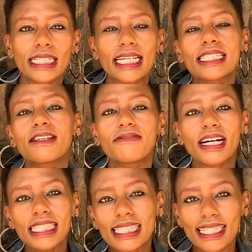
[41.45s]
It's the
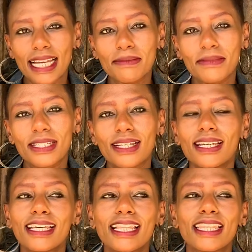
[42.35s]
first time
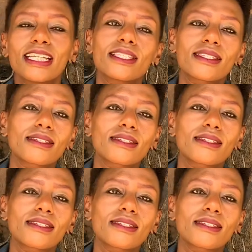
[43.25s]
that